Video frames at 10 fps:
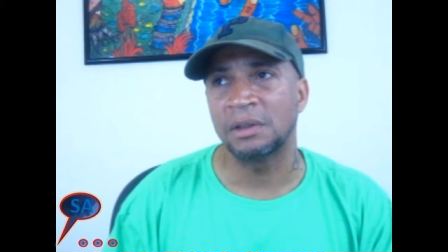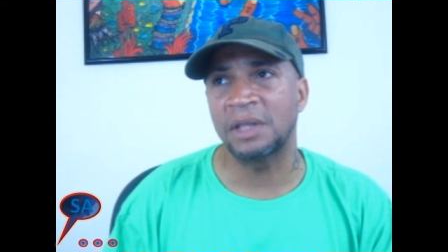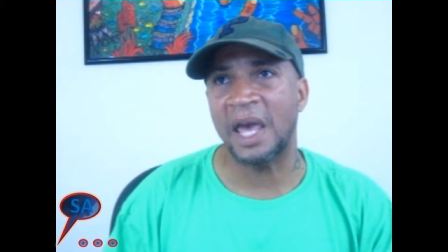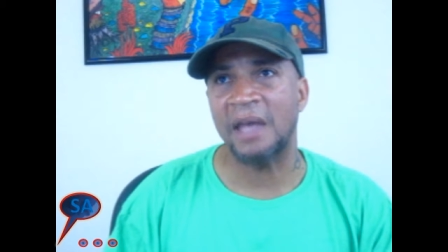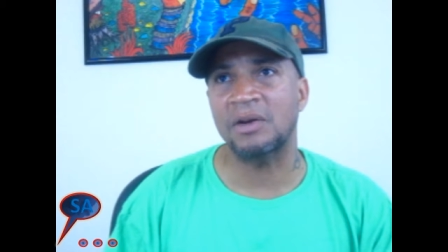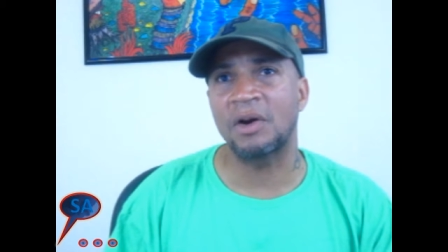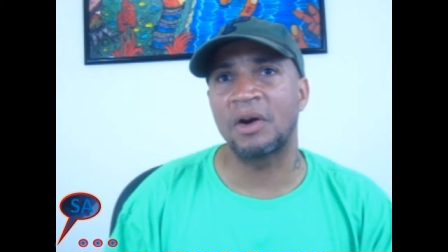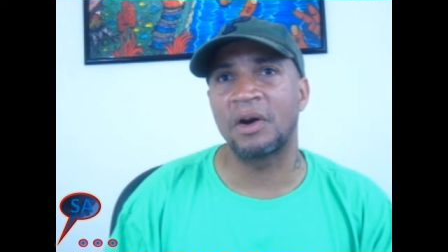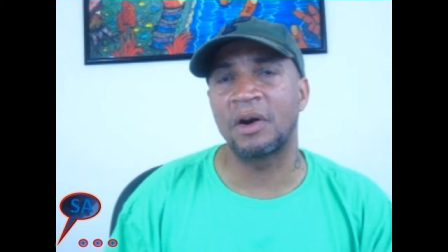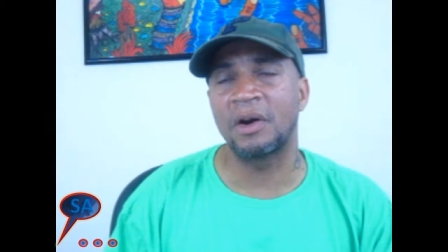that
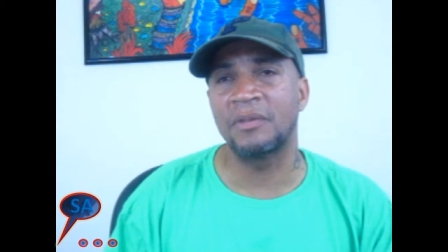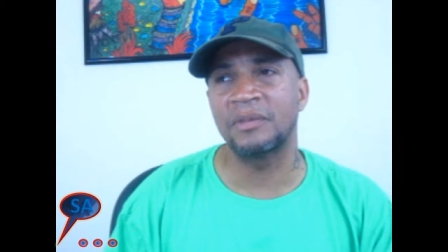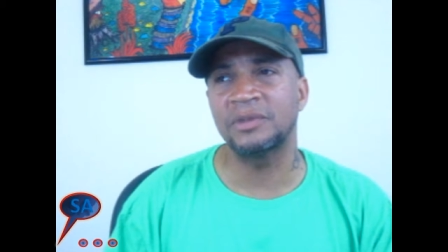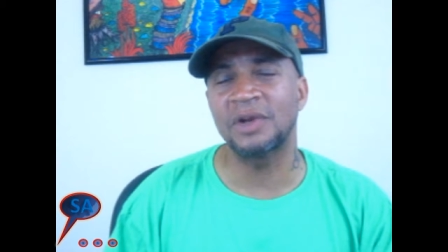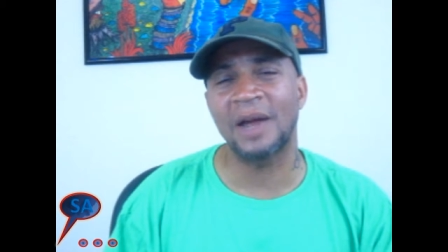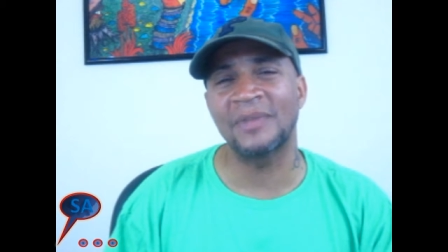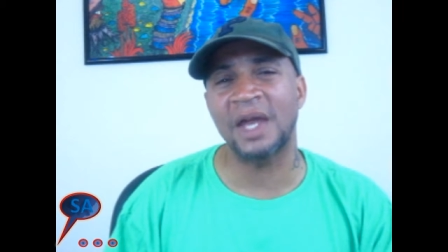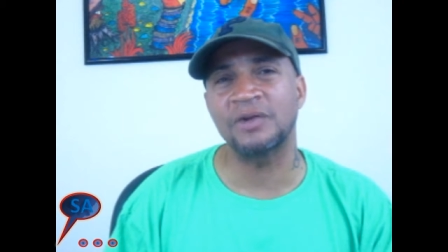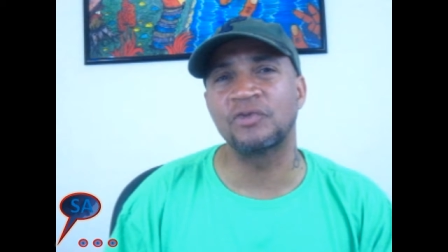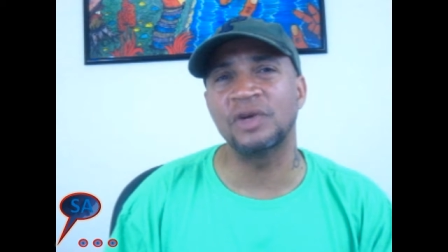are, I'm
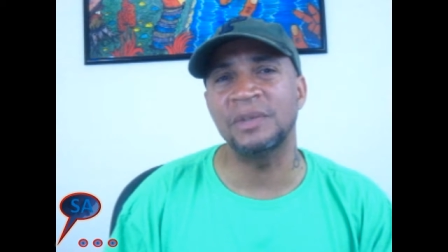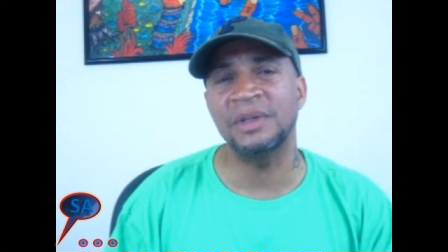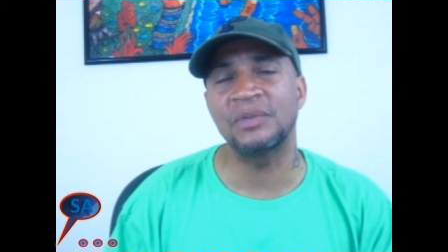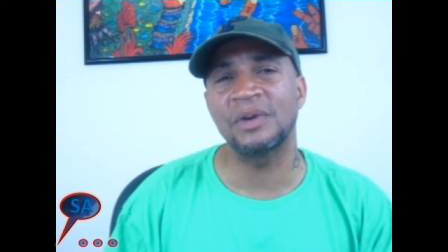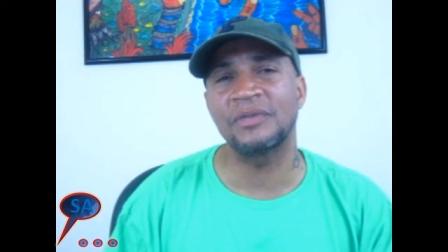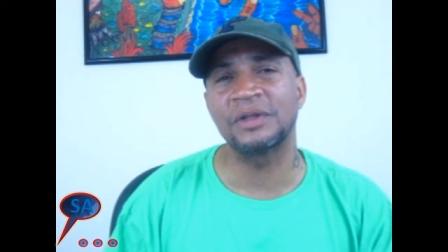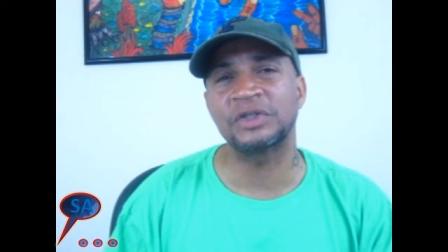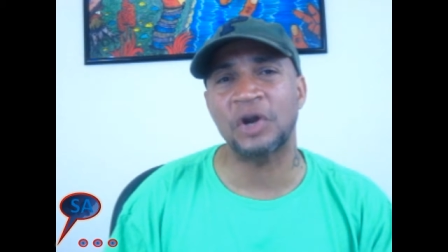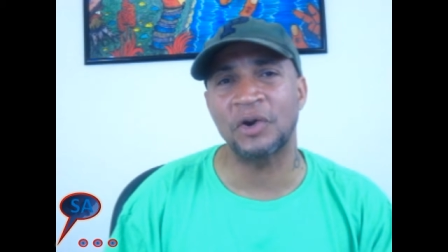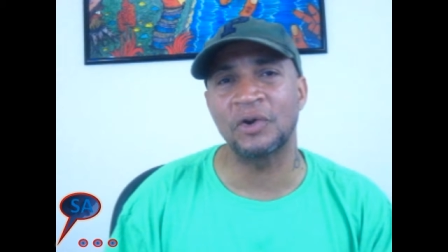not in agreement with the
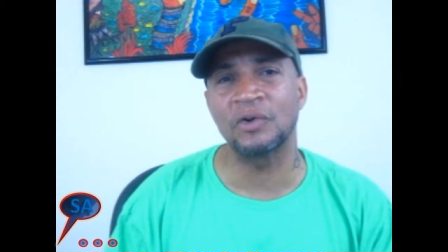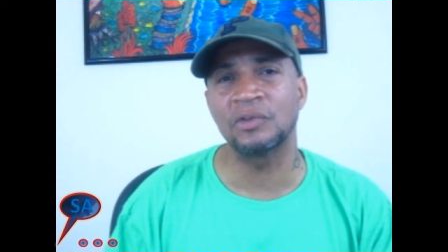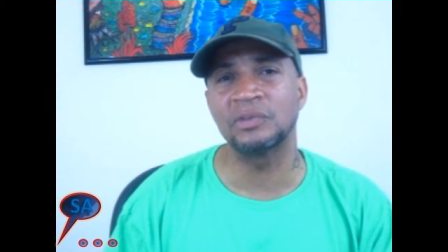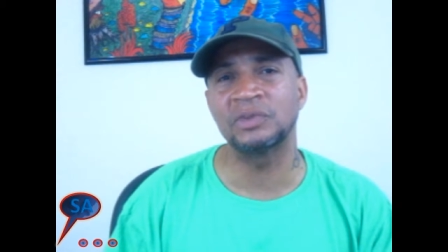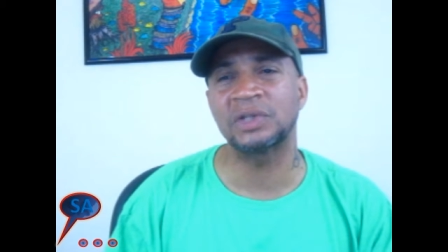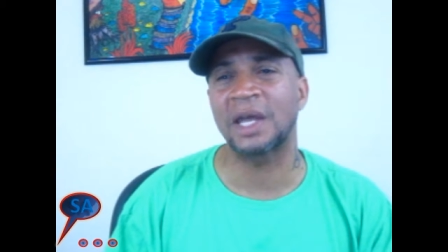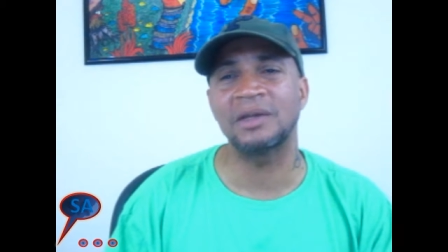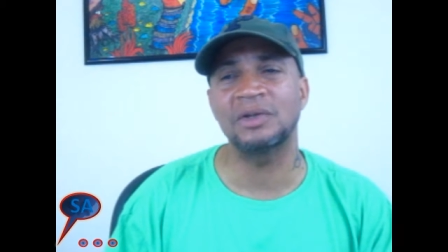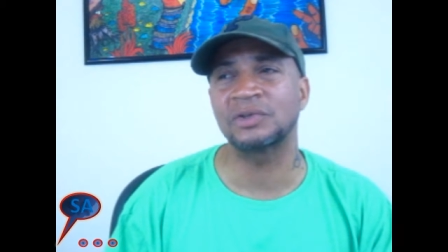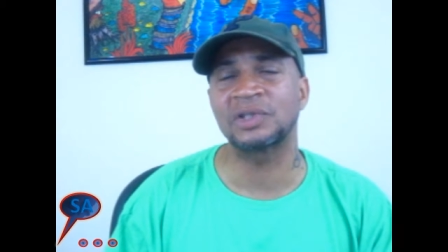terms, like,